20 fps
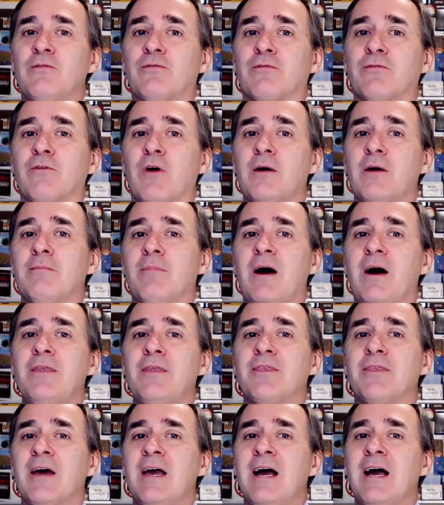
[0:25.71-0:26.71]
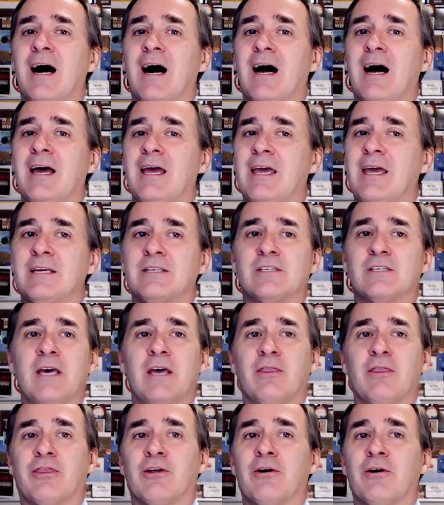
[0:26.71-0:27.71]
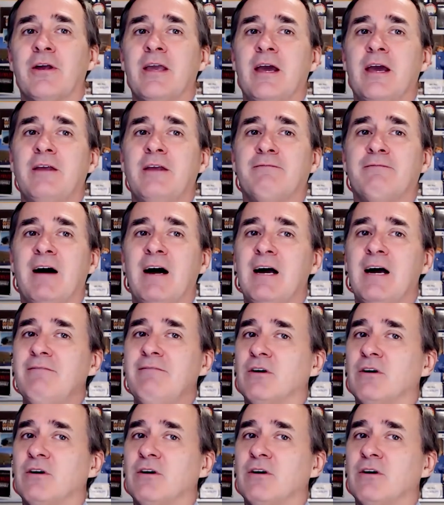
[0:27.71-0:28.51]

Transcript: front month, it's at 30.85.